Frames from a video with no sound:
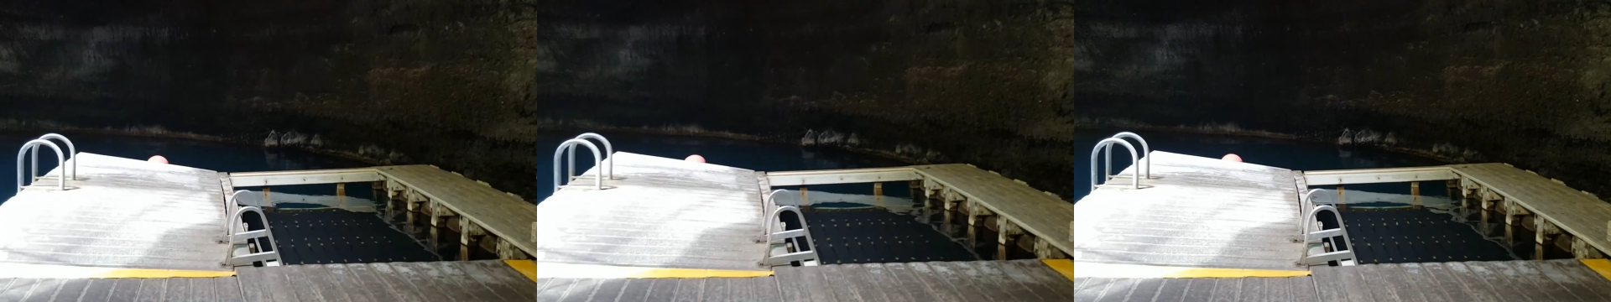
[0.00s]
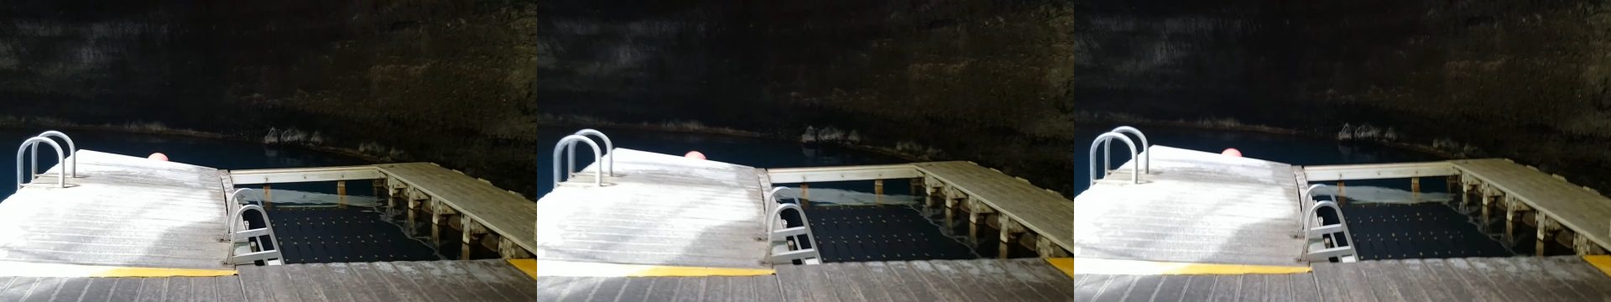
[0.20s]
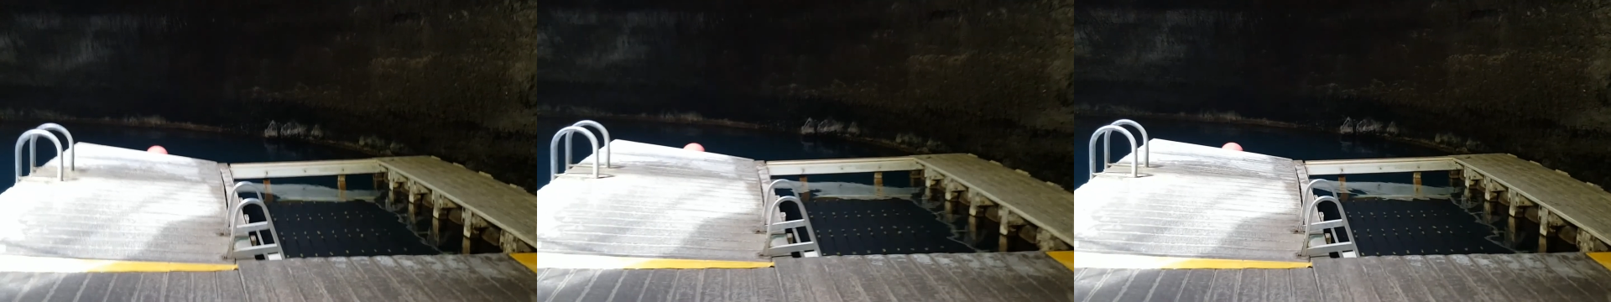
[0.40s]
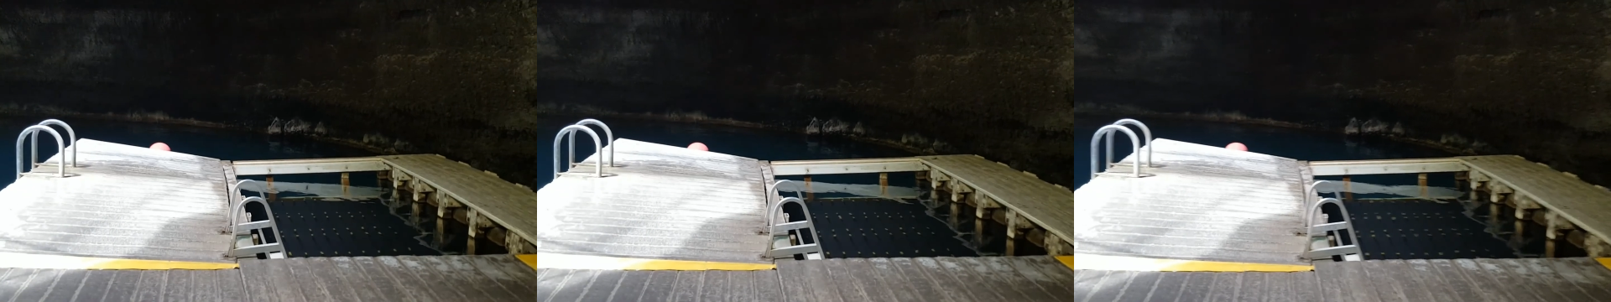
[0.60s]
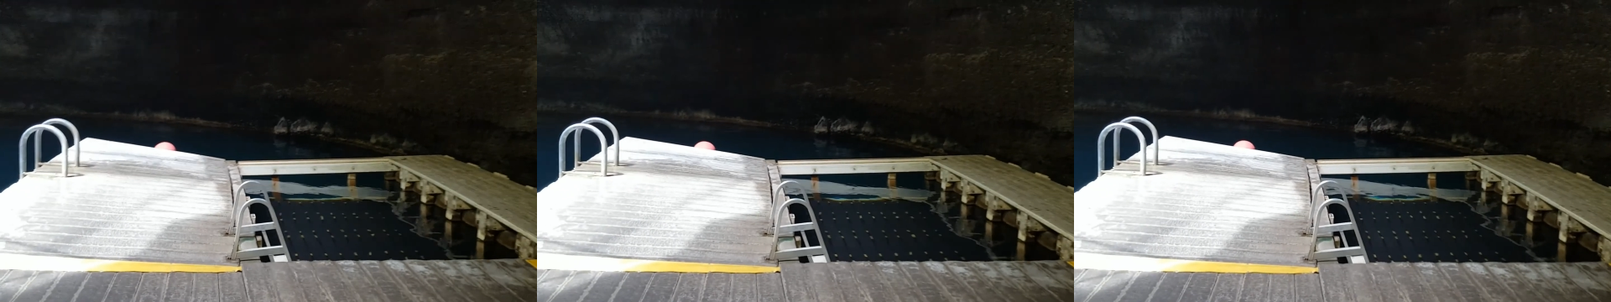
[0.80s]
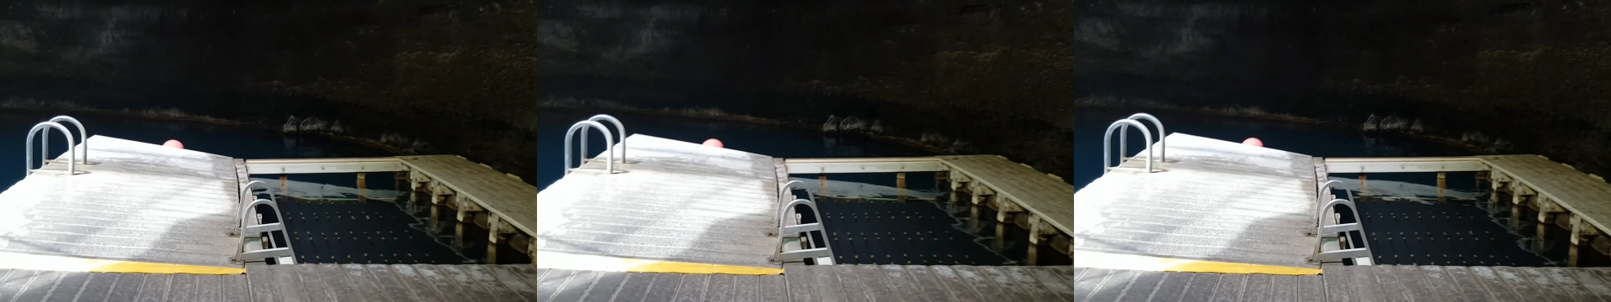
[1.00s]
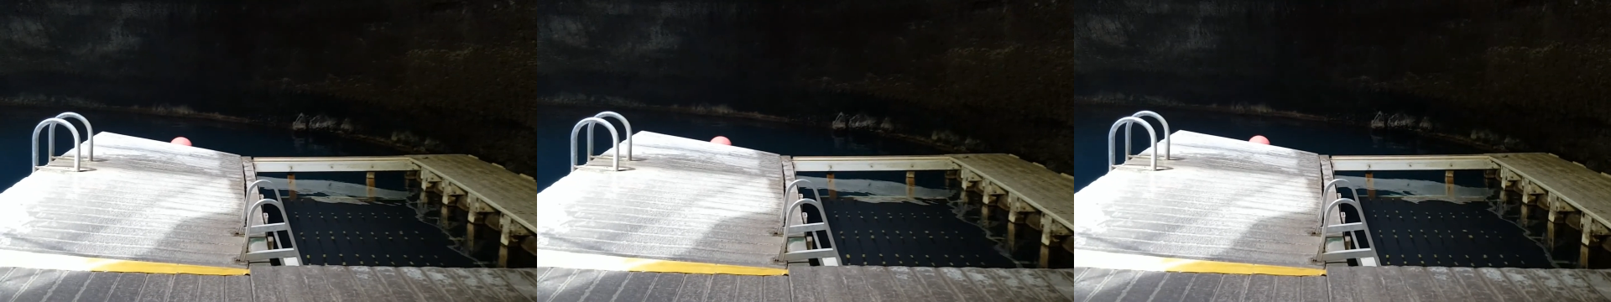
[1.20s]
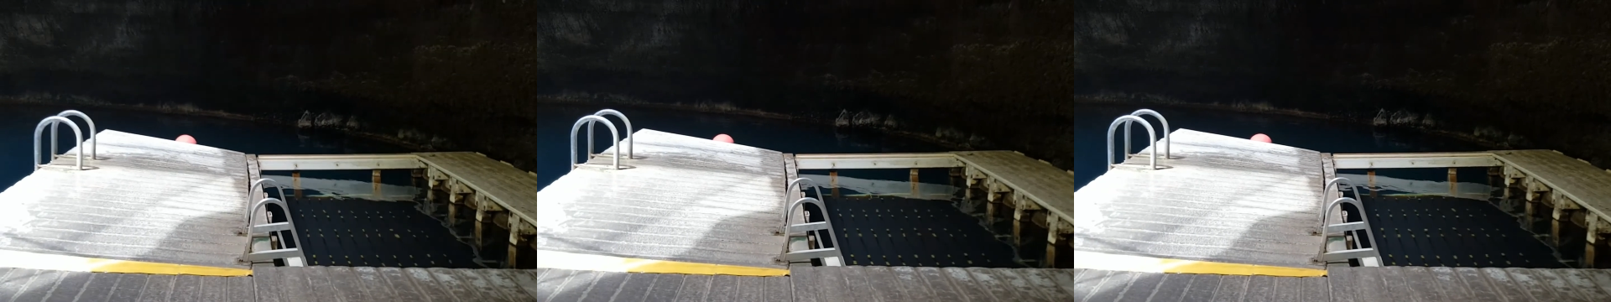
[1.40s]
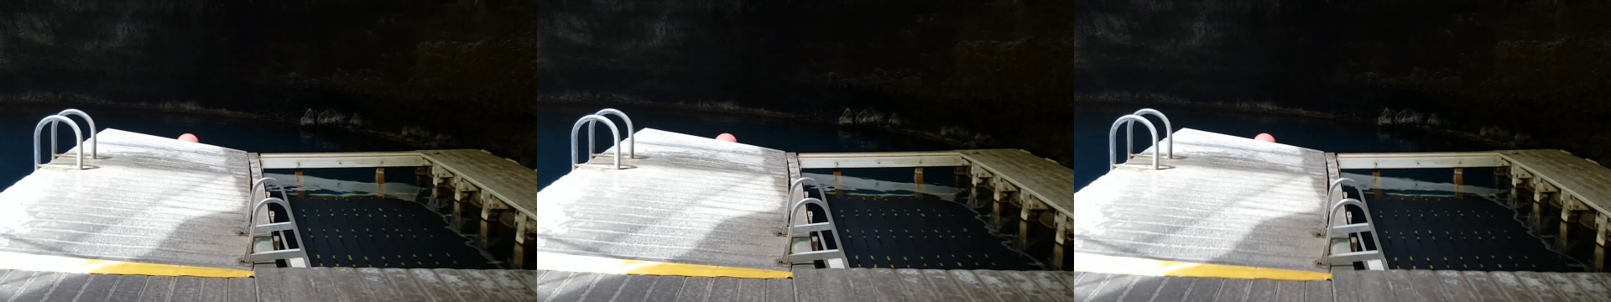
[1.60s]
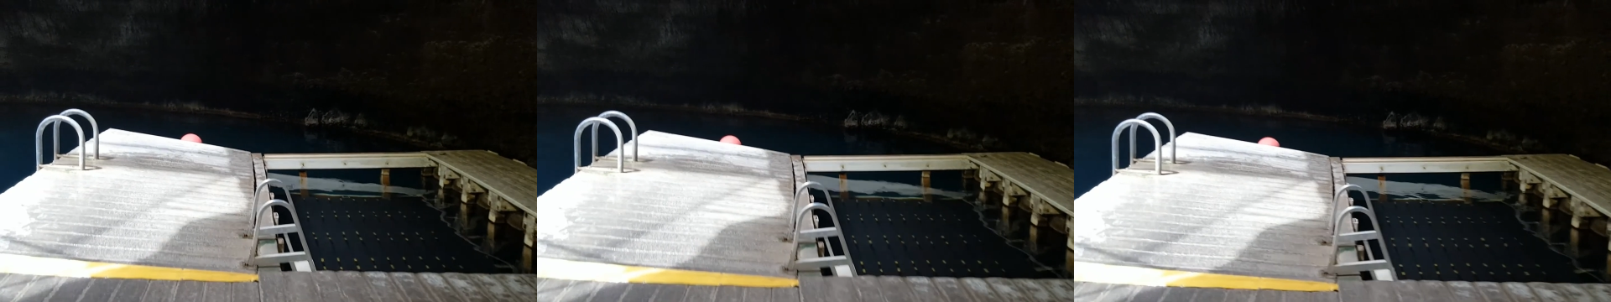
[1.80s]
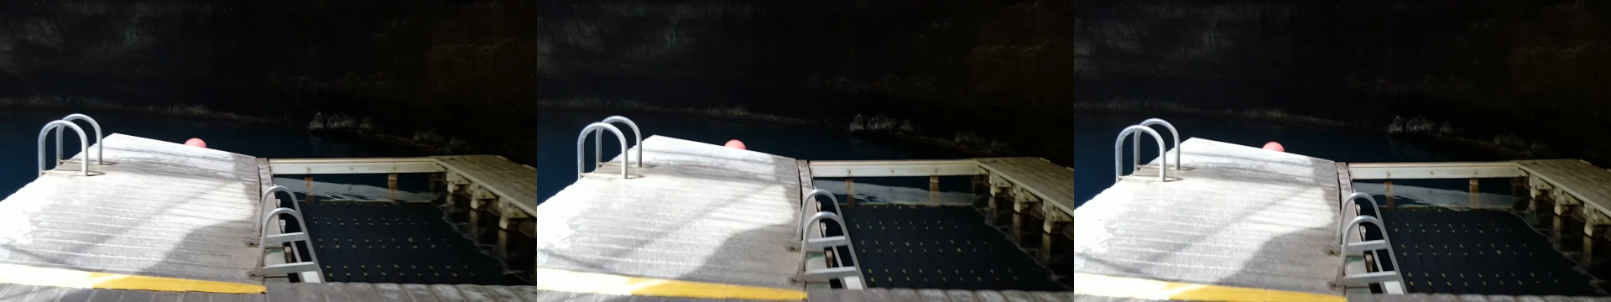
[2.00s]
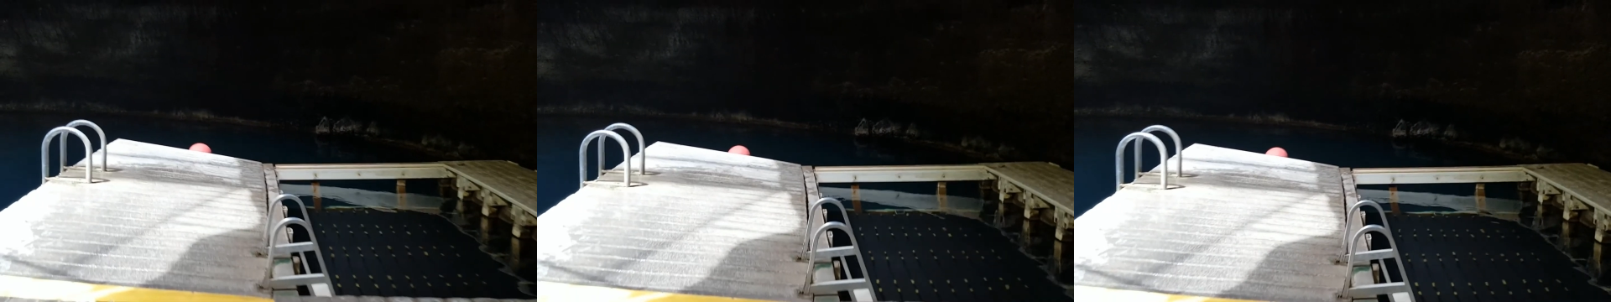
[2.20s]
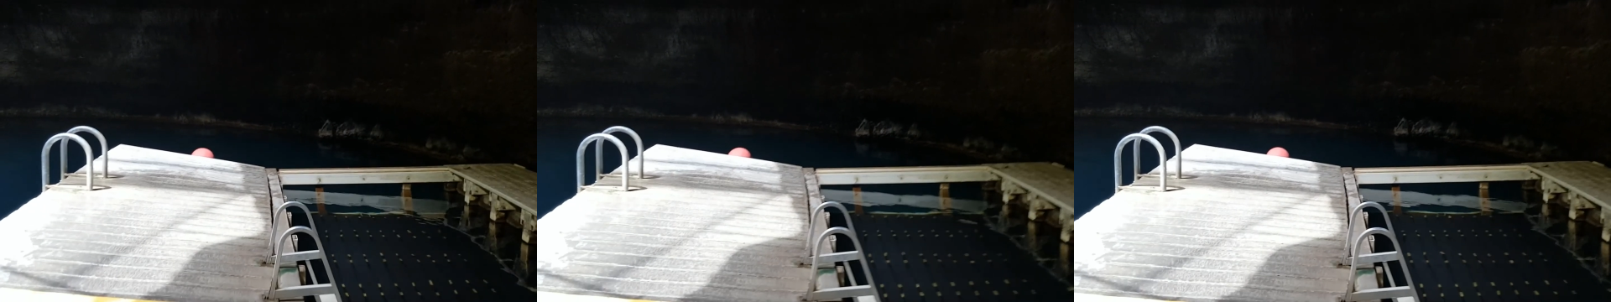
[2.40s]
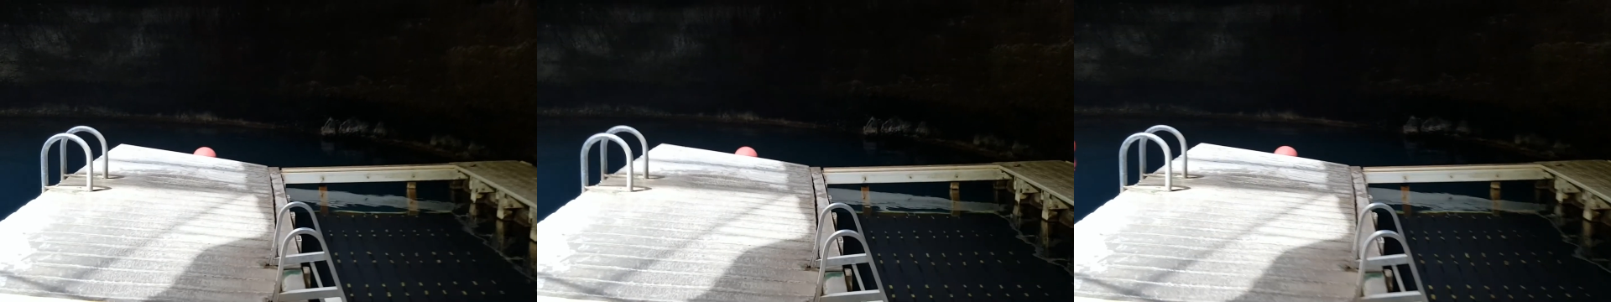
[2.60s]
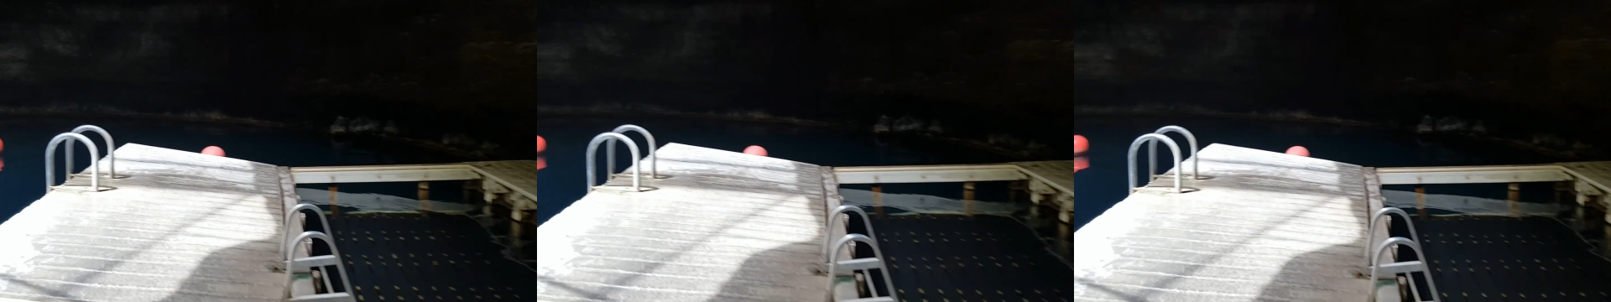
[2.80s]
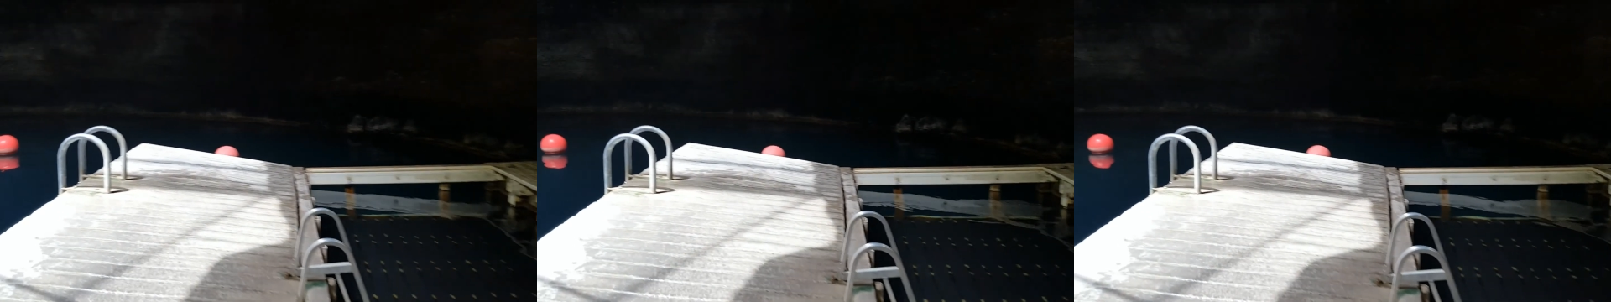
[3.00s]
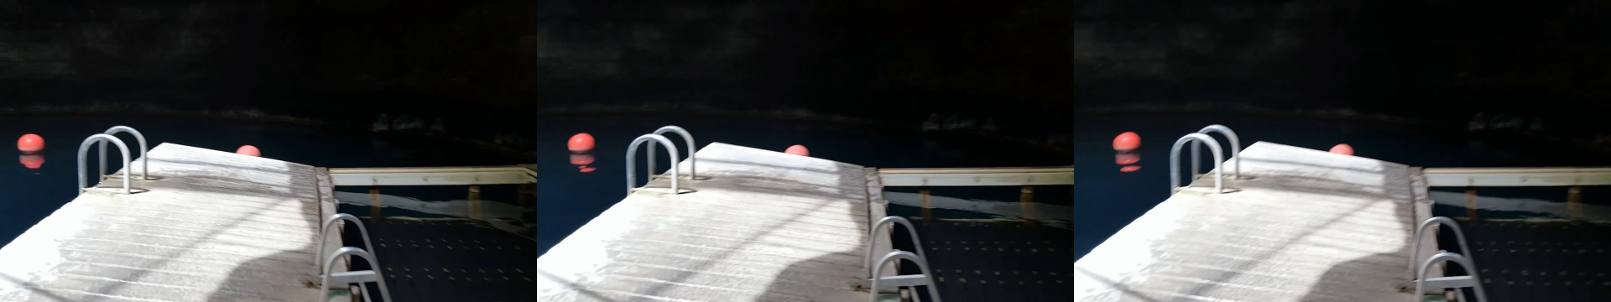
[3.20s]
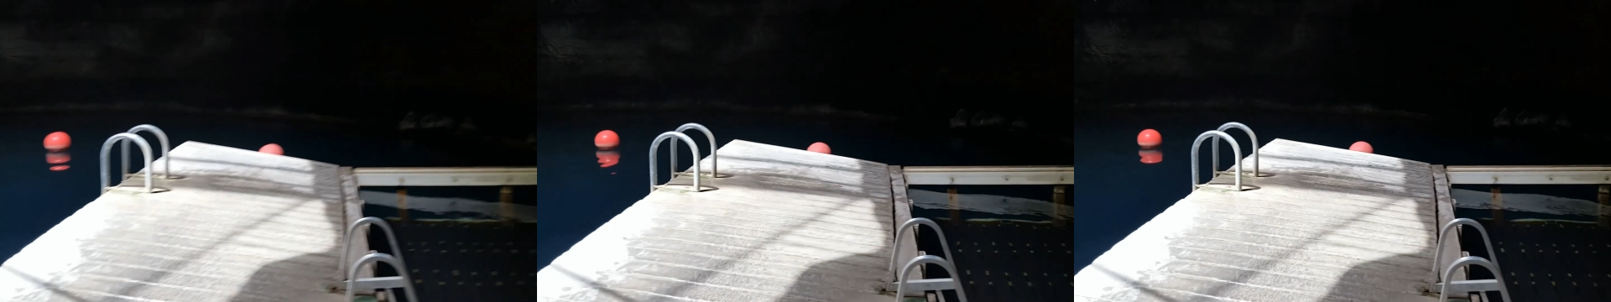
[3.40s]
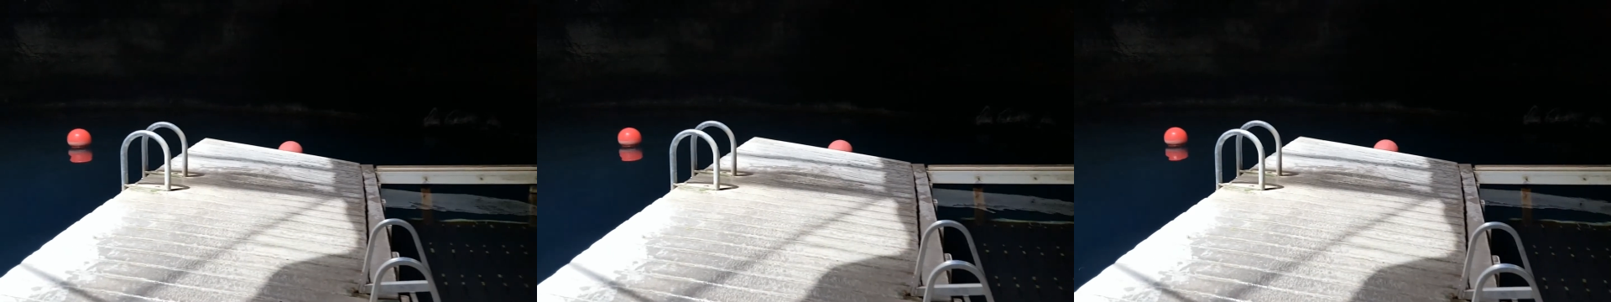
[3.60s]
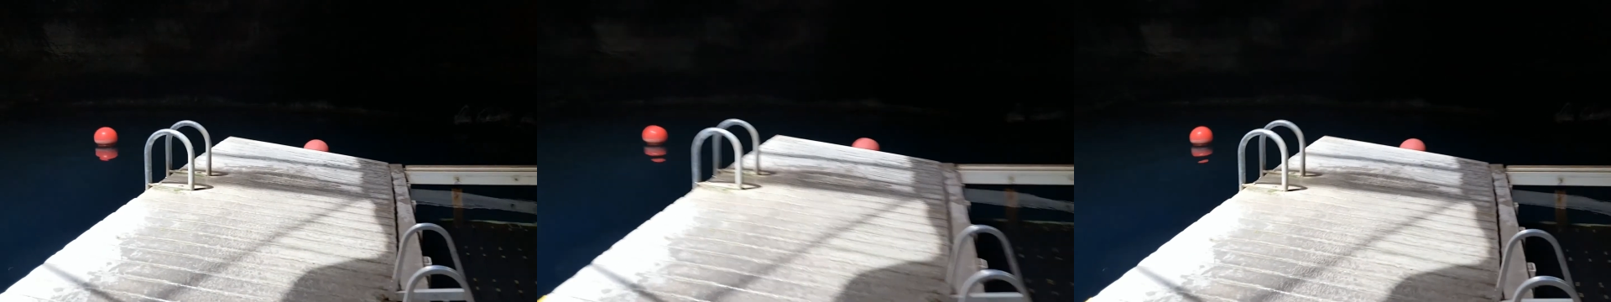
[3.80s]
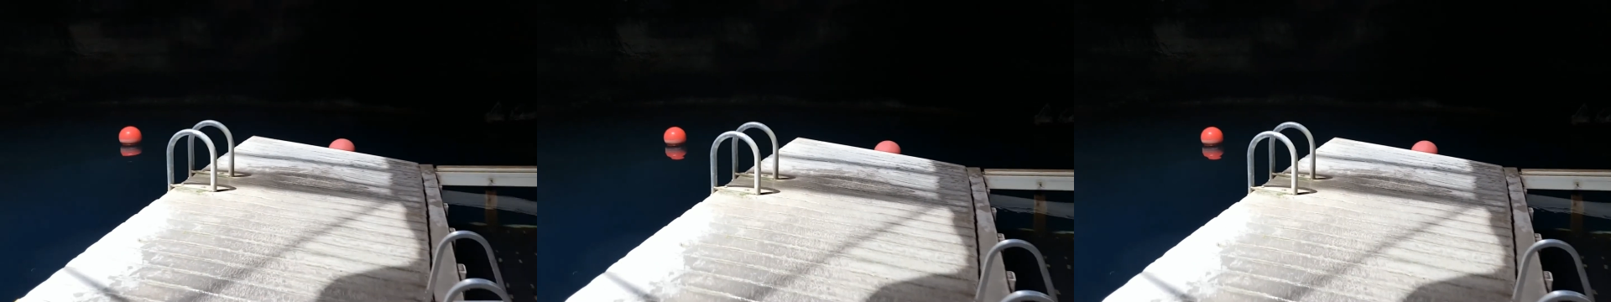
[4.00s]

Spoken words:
[unreadable: no face in view]